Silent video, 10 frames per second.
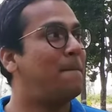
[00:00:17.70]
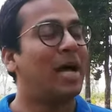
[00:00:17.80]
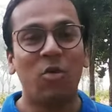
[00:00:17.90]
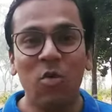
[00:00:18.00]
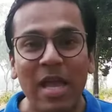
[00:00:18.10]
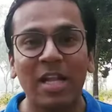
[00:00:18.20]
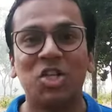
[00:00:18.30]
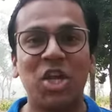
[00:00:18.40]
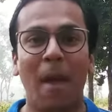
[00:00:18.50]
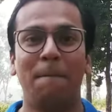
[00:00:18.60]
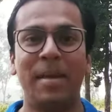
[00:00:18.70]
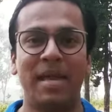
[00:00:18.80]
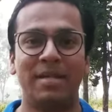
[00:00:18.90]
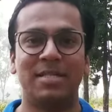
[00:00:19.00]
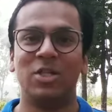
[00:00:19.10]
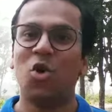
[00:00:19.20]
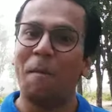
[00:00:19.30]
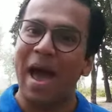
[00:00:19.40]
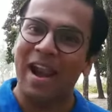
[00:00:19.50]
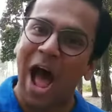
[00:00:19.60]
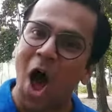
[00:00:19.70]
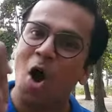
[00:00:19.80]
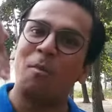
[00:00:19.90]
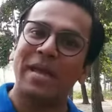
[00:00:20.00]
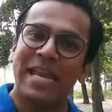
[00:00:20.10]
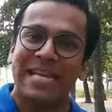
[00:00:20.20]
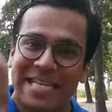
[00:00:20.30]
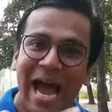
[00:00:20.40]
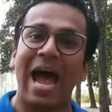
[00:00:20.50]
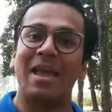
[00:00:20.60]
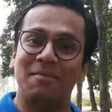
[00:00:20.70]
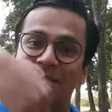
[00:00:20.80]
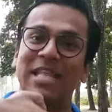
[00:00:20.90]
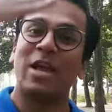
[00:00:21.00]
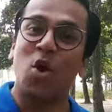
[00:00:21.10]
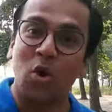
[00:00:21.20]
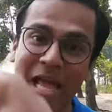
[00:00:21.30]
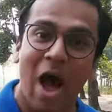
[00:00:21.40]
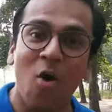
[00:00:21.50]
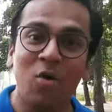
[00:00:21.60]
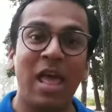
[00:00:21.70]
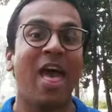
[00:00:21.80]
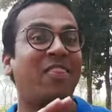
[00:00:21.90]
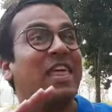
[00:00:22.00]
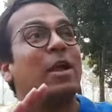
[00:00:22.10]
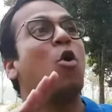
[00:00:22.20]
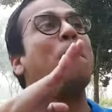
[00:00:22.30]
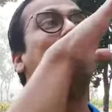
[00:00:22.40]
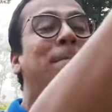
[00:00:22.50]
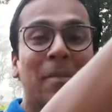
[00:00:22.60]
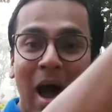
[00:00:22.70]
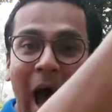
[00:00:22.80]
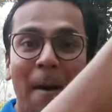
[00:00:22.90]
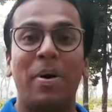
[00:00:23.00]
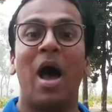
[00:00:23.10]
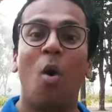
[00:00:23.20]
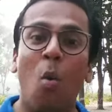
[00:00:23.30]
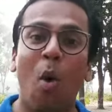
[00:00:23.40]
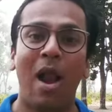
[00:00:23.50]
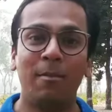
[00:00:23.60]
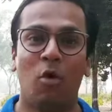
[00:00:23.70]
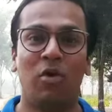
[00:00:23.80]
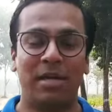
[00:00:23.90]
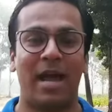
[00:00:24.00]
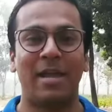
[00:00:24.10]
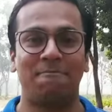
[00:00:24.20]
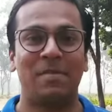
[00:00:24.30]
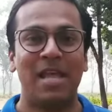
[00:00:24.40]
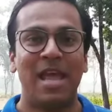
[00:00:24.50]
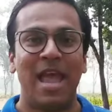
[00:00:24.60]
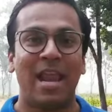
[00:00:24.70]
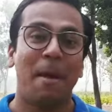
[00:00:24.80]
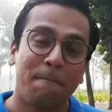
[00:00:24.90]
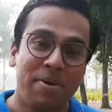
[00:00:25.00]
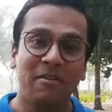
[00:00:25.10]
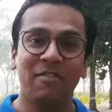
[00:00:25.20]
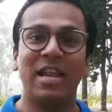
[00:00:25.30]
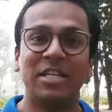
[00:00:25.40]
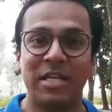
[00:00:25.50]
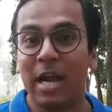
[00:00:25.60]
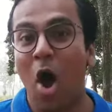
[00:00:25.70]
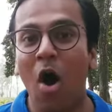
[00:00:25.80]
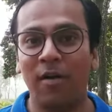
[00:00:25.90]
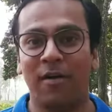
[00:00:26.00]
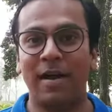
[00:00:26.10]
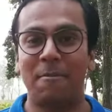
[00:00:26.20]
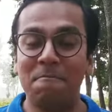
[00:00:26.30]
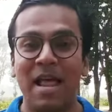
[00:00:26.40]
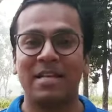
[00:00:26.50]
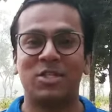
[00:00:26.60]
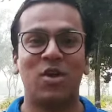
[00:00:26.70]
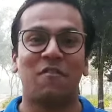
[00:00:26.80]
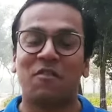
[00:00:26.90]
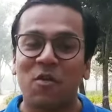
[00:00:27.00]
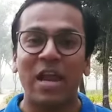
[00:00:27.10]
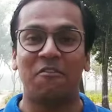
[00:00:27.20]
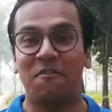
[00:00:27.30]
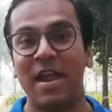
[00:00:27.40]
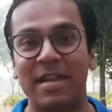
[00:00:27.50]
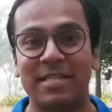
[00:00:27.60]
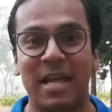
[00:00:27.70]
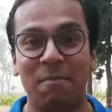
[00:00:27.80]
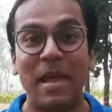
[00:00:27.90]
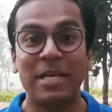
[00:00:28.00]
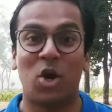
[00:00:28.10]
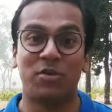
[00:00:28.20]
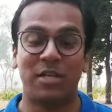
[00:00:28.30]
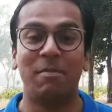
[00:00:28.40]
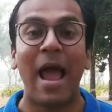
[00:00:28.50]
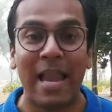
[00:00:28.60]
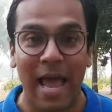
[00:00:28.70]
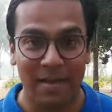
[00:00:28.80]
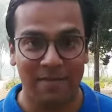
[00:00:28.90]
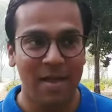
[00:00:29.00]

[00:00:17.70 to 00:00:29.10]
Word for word: real champions, no matter how many times they go down, they go up one more time. And I'm privileged and honored and blessed to have great friends and mentors in my life